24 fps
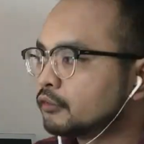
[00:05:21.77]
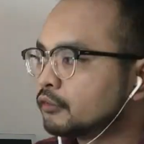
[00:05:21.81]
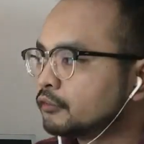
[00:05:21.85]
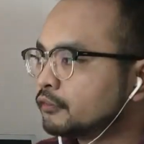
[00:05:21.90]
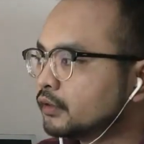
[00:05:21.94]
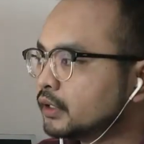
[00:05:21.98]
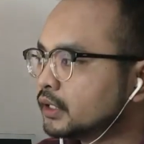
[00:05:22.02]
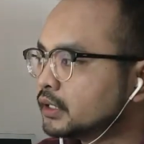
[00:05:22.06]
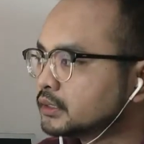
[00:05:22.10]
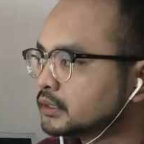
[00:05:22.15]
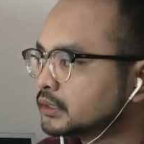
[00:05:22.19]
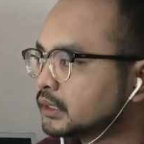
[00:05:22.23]

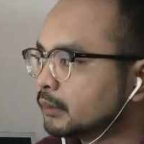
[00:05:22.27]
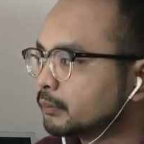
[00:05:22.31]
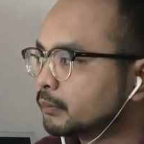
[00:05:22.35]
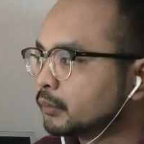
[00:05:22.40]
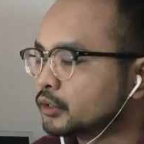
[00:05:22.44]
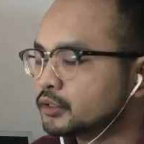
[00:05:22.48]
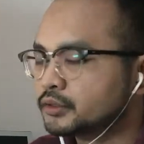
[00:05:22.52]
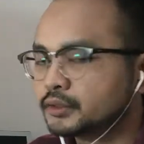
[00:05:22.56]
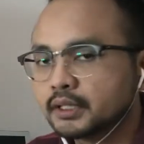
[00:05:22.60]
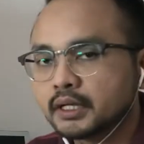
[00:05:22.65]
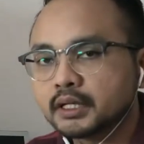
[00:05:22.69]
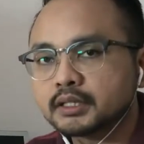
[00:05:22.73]
First,
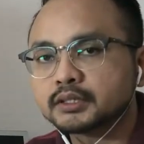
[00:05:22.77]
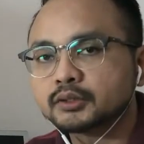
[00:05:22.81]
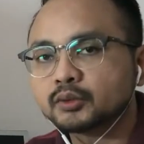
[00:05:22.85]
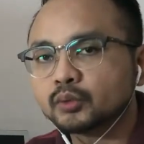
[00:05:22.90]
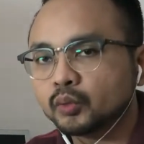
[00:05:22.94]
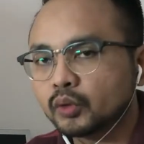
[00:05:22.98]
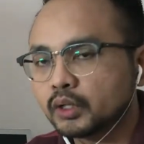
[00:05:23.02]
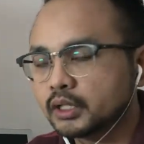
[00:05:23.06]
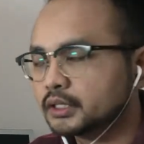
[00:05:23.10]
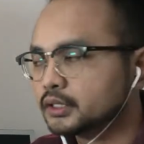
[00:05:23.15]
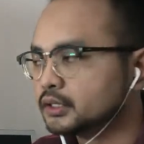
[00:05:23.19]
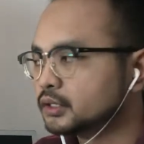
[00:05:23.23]
process
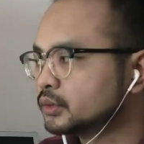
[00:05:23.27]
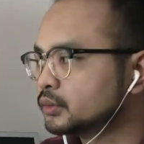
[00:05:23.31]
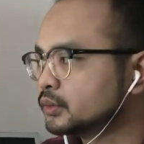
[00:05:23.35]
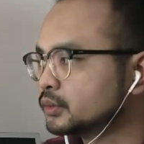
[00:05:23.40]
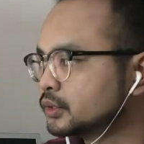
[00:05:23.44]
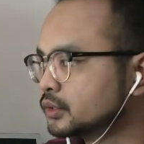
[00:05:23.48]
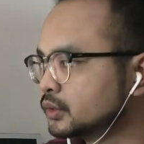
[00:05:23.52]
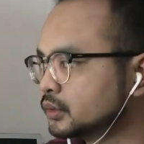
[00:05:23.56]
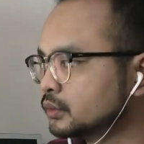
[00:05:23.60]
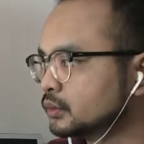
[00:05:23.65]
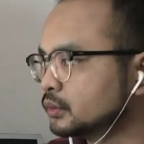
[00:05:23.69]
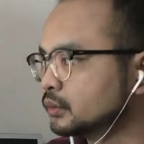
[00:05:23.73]
1
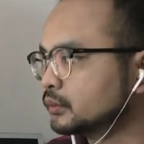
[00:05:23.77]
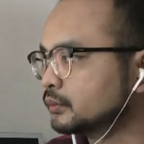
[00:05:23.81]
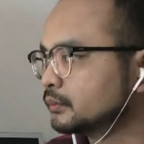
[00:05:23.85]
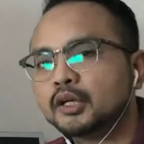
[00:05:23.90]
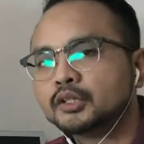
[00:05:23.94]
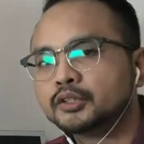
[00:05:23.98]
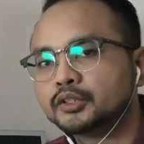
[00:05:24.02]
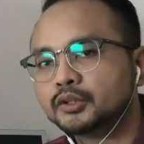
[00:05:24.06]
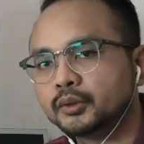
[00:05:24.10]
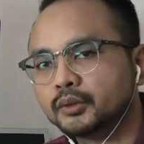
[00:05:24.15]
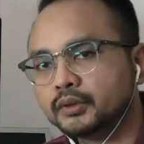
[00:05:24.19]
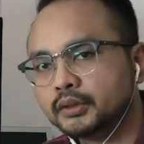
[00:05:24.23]
to 2.
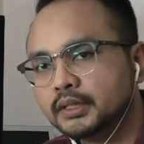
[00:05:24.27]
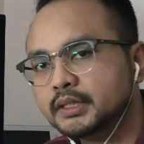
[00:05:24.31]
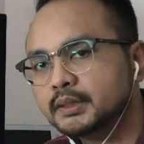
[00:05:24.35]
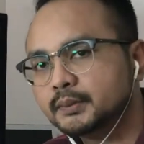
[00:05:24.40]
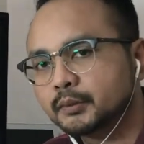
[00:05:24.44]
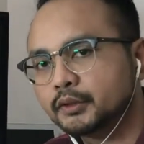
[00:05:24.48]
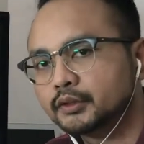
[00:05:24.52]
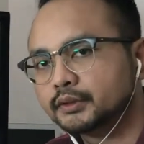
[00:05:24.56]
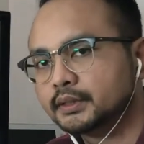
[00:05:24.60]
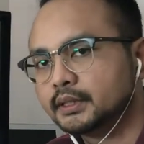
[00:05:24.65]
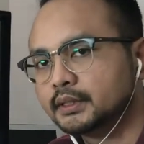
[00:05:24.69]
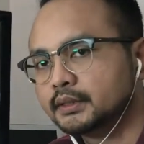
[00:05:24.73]
So this
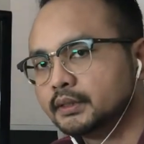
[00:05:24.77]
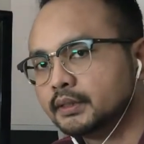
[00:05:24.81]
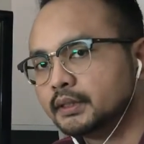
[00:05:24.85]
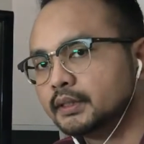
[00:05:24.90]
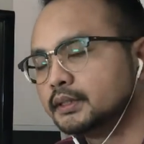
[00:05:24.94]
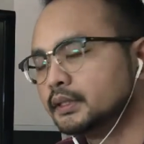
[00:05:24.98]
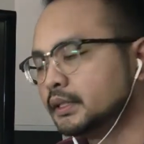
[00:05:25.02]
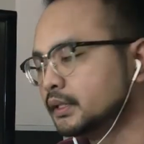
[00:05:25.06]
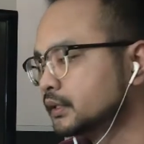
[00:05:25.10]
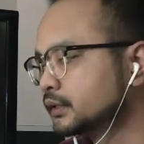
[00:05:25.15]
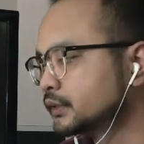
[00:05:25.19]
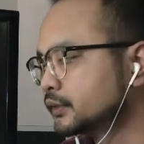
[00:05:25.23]

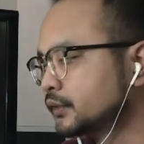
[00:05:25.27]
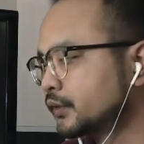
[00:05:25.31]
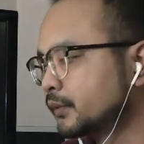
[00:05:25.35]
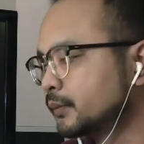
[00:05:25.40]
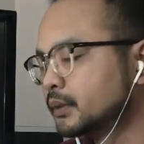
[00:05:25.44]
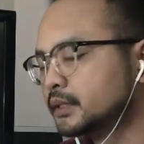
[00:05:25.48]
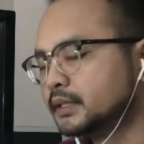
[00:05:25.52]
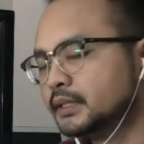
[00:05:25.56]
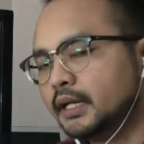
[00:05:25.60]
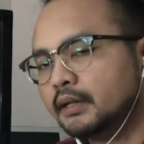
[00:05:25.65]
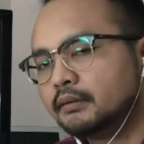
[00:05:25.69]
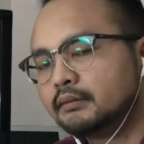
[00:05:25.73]
processes is
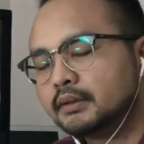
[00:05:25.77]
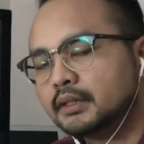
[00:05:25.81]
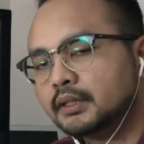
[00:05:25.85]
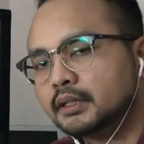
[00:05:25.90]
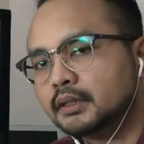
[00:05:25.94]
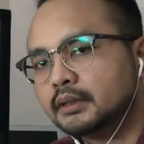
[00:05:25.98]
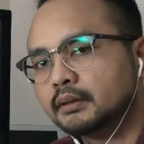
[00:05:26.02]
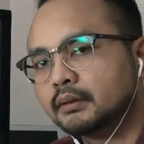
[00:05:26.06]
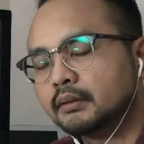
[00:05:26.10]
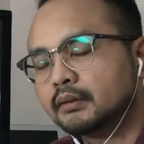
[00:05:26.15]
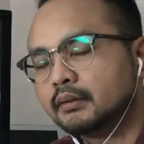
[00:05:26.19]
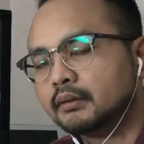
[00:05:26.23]

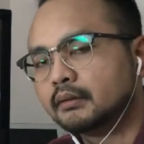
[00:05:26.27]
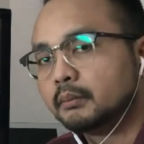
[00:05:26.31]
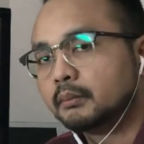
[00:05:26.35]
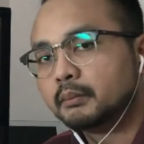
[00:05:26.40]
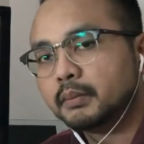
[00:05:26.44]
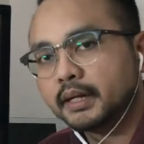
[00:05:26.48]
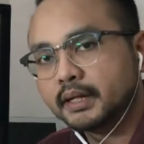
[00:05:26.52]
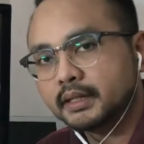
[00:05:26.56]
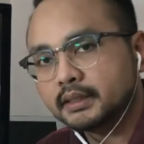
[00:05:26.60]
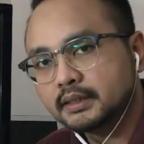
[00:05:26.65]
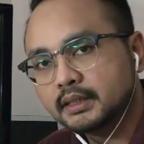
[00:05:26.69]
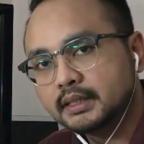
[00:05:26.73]
represented
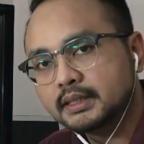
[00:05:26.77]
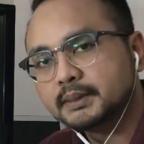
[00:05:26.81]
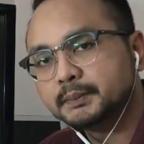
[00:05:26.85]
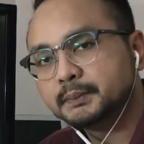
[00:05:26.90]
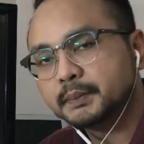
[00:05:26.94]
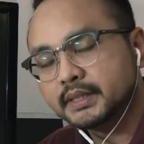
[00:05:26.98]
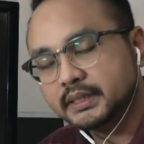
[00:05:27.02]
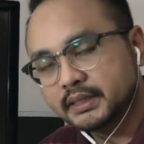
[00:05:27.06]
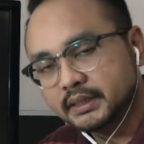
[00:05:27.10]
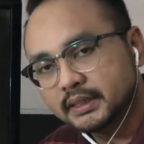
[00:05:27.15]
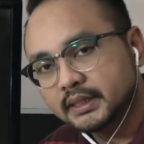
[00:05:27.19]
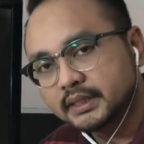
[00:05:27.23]
by this
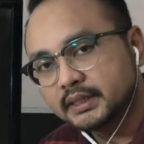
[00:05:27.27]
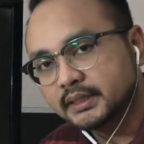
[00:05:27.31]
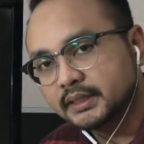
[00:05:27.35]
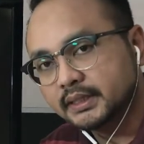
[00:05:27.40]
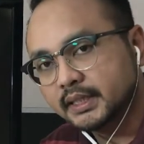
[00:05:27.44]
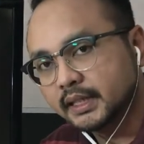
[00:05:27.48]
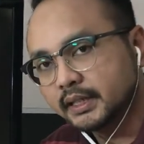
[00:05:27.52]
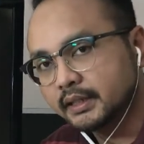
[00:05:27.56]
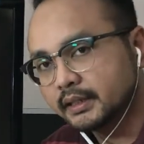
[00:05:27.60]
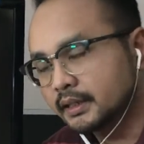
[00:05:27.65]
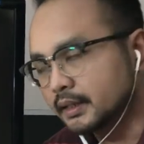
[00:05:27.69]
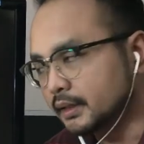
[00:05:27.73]
piston
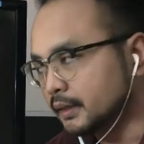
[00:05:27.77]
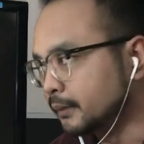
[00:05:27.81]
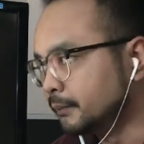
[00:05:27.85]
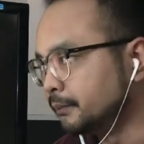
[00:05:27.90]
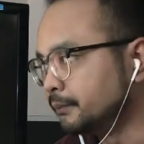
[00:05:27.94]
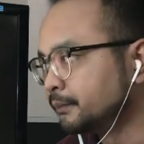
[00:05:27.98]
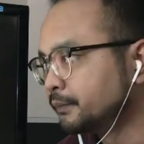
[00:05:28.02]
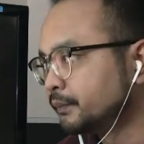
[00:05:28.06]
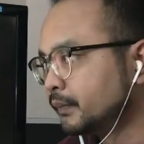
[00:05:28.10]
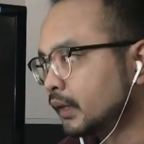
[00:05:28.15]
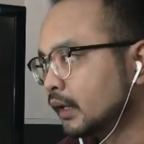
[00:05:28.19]
cylinder.